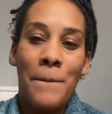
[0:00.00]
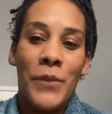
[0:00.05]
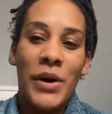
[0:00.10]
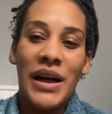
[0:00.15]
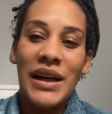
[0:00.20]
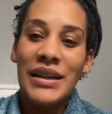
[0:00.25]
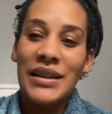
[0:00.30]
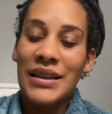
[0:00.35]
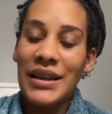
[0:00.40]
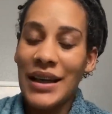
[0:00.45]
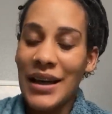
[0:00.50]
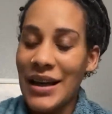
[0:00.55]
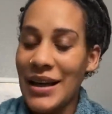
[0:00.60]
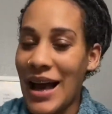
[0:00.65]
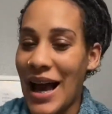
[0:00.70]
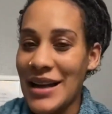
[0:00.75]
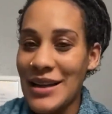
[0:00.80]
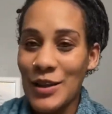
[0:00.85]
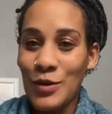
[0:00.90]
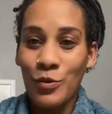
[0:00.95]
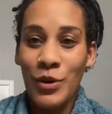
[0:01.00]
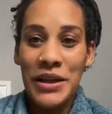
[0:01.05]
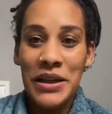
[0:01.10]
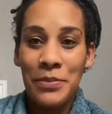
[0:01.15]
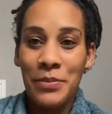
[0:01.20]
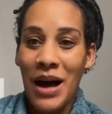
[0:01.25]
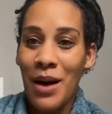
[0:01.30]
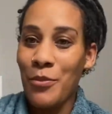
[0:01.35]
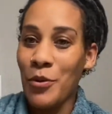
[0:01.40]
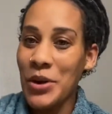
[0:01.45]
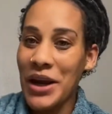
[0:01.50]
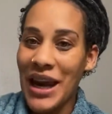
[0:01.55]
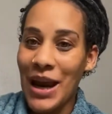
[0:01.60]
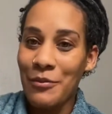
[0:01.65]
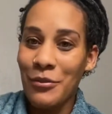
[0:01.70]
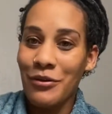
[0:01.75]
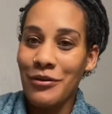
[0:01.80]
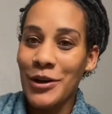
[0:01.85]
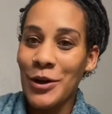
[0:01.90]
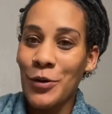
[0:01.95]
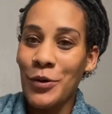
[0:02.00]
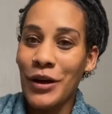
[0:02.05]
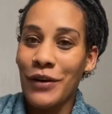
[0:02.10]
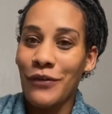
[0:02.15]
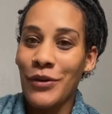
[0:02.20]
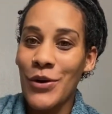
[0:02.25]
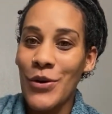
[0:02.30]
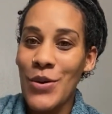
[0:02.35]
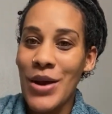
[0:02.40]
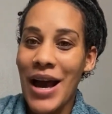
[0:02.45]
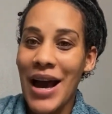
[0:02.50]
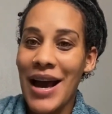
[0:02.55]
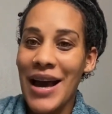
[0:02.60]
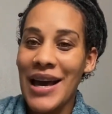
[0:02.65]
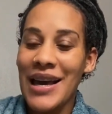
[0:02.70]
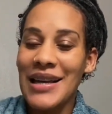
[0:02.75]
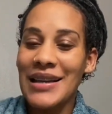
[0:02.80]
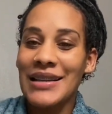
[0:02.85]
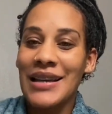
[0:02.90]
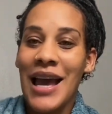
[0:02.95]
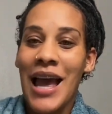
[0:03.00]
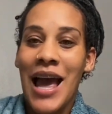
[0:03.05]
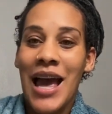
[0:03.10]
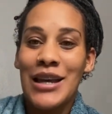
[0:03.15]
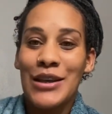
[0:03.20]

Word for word: But I just wanted to pop on camera real quick for you guys.